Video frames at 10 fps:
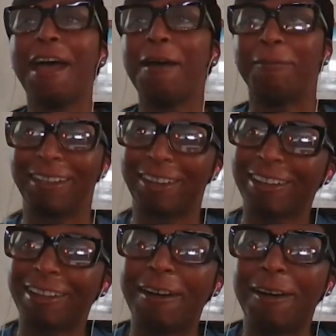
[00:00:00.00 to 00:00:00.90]
Well, you're
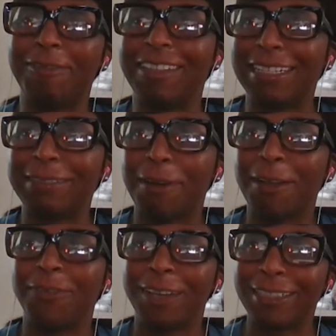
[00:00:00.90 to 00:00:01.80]
going to laugh at this. My
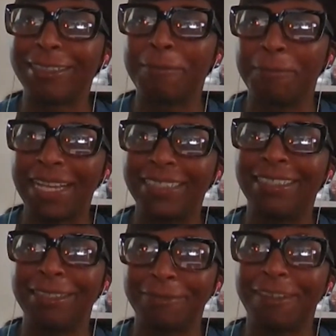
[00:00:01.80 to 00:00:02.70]
first
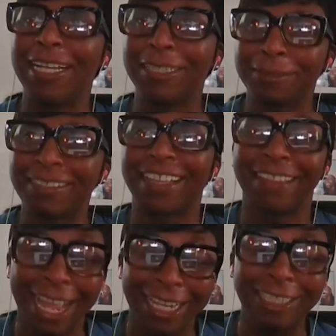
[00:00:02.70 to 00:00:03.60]
competitive race was at
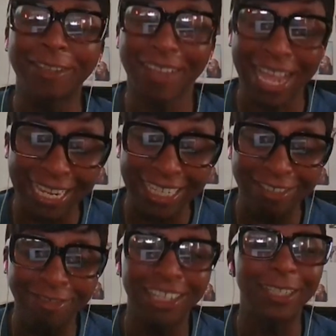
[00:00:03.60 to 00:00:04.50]
the age of 8,
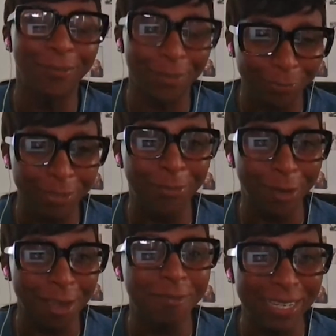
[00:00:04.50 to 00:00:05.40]
running
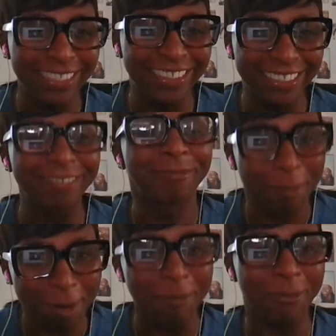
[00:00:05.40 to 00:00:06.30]
55 meters
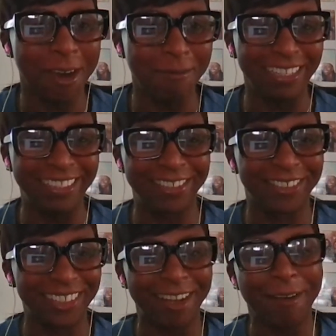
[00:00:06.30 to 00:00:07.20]
for my primary
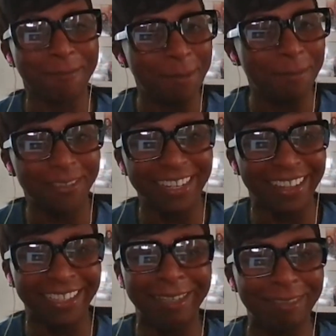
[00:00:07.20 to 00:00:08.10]
school. And I remember it
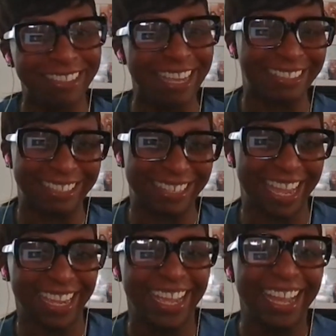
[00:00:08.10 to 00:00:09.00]
like it was yesterday.